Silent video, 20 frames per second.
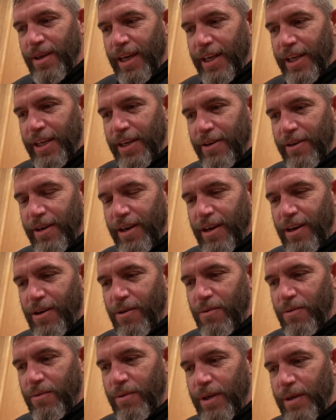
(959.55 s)
and a year ago
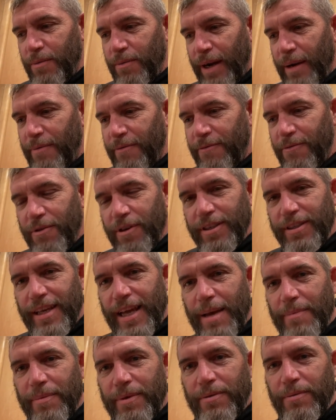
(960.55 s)
when, right before this
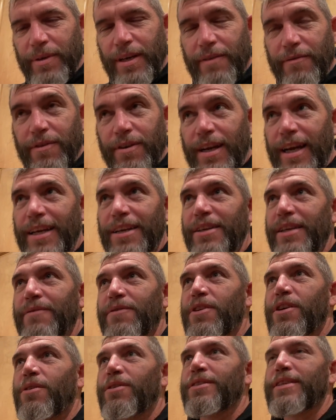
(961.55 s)
happened, whenever, I don't
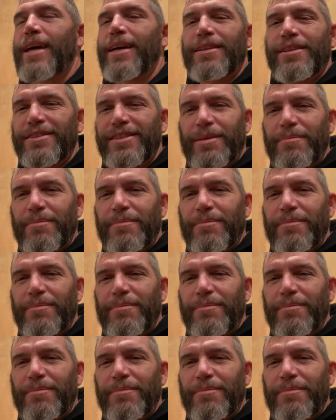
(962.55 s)
even know exactly,